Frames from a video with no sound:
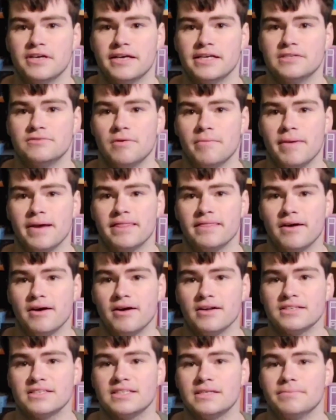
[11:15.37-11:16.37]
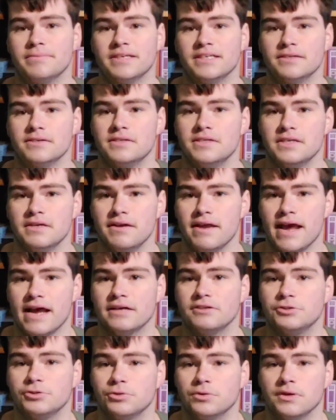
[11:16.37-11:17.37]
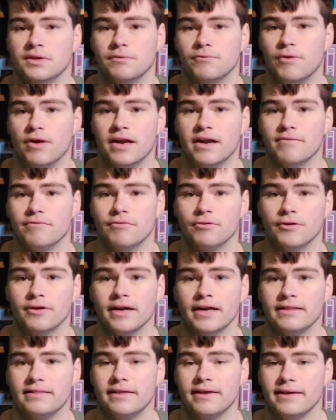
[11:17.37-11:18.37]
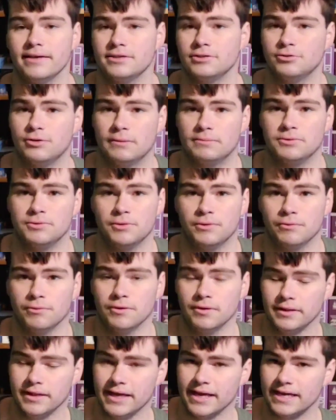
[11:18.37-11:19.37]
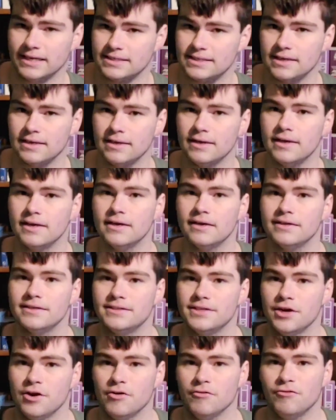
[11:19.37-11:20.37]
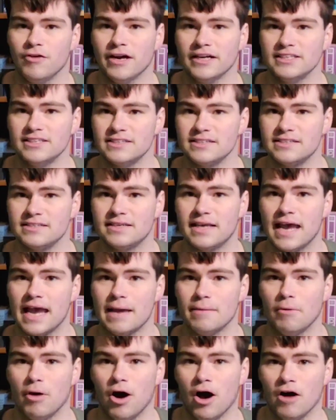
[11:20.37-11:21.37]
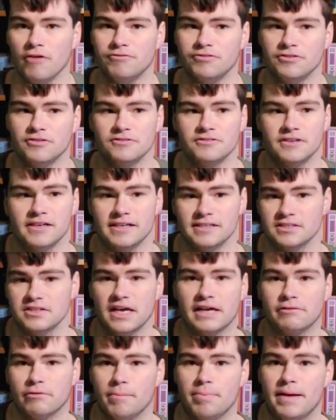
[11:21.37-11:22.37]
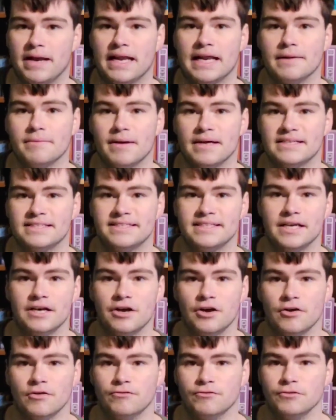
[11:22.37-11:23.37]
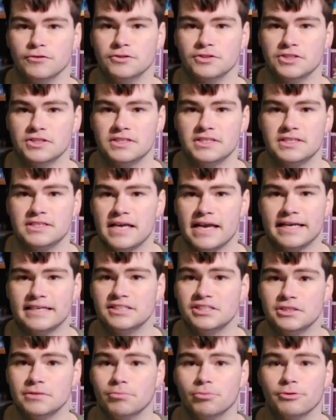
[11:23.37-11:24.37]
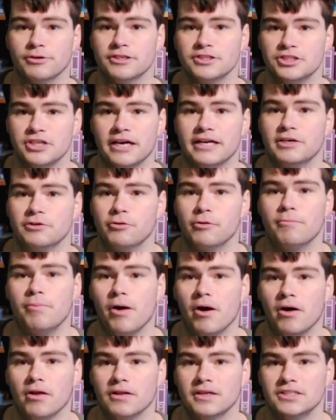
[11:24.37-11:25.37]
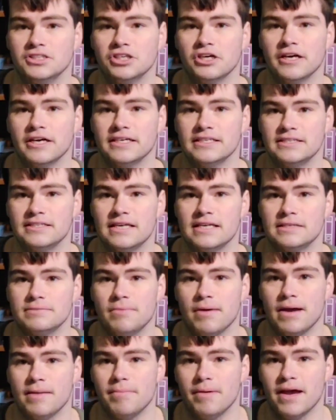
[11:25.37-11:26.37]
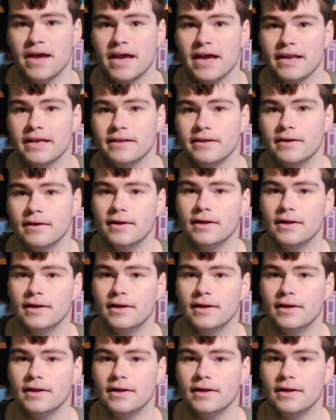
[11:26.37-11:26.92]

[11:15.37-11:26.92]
I just want my thoughts to be just natural and whatever, and I think a script would run that. So if I just came off as like repeating myself or just saying gibberish, I do apologize. That's my bad.